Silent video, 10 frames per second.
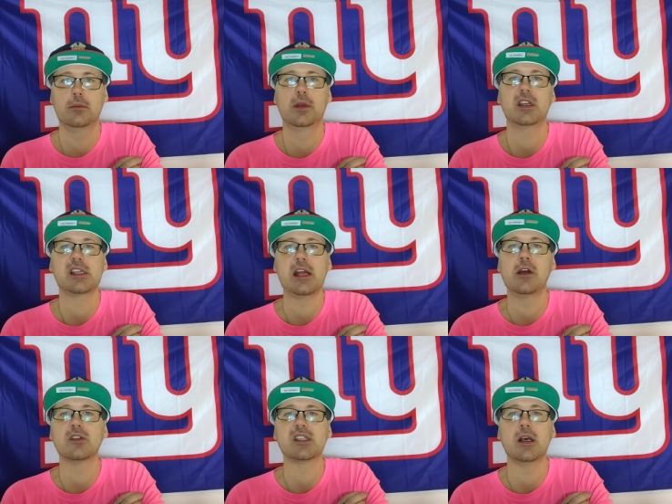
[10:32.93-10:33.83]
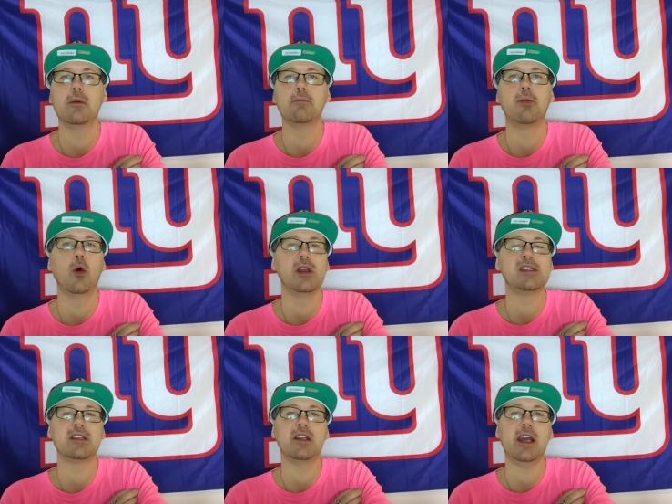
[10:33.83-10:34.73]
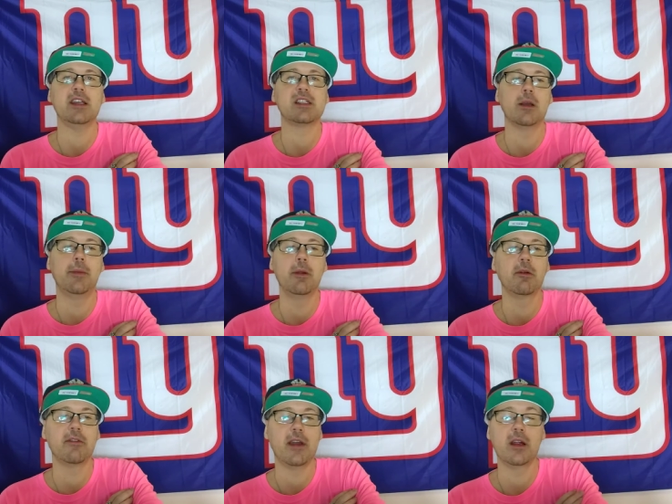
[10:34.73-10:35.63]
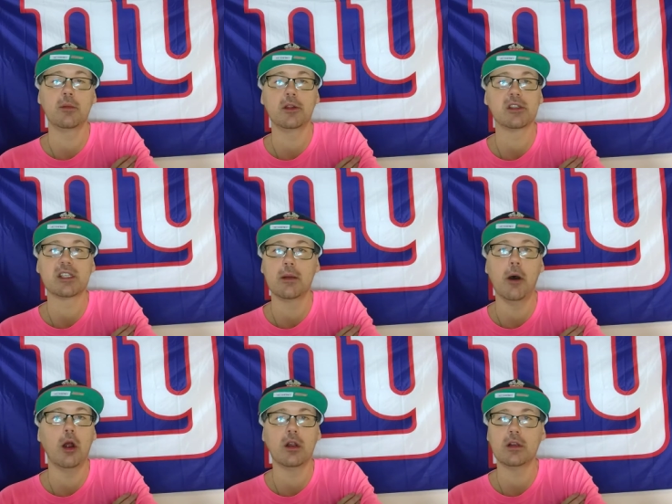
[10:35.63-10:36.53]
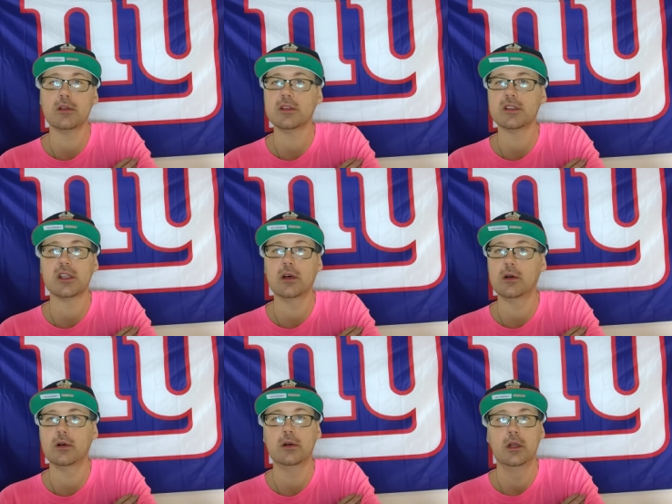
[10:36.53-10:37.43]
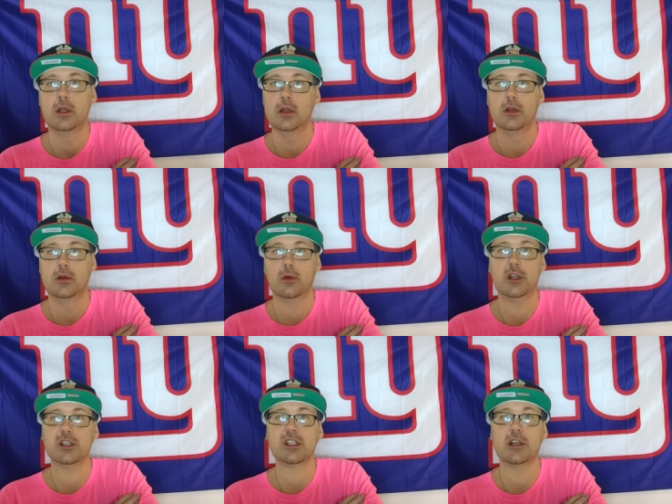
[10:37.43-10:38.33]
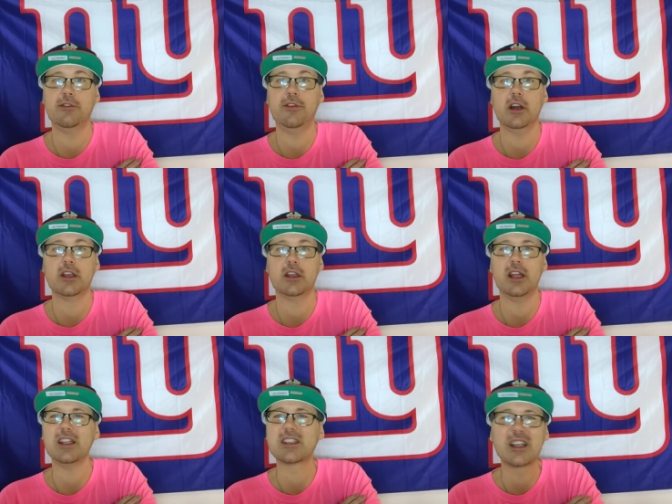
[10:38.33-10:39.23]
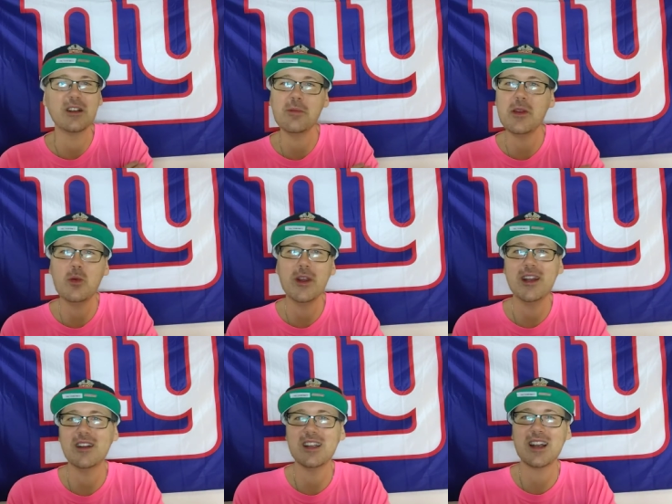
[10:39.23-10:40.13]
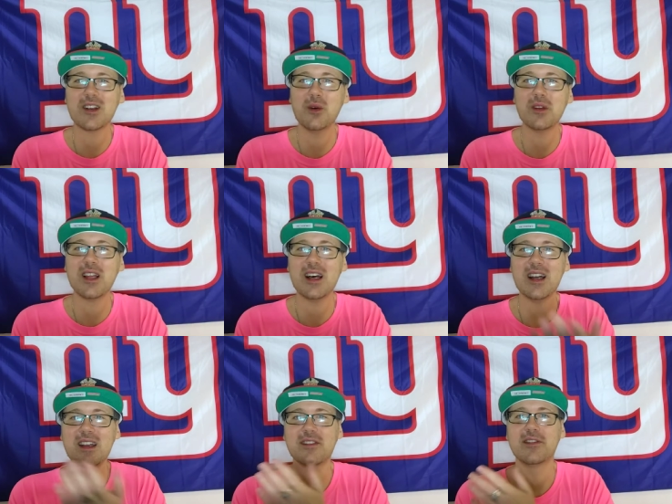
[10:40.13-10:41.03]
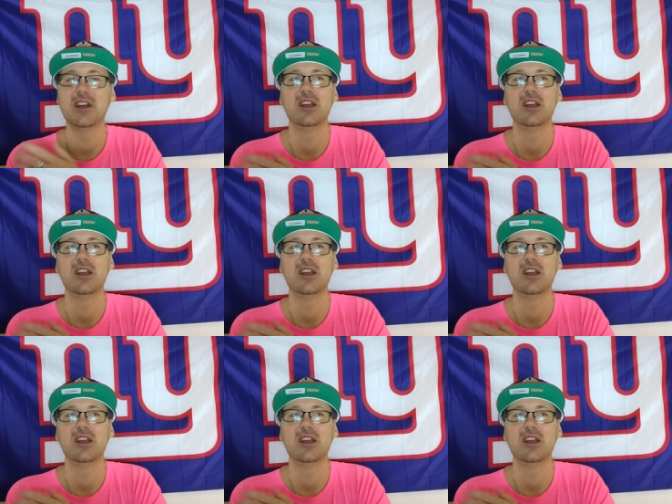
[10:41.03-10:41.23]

Because I know some points of the day, some people are available and some aren't. And so we're just going to fucking... It's going to be weird not going live.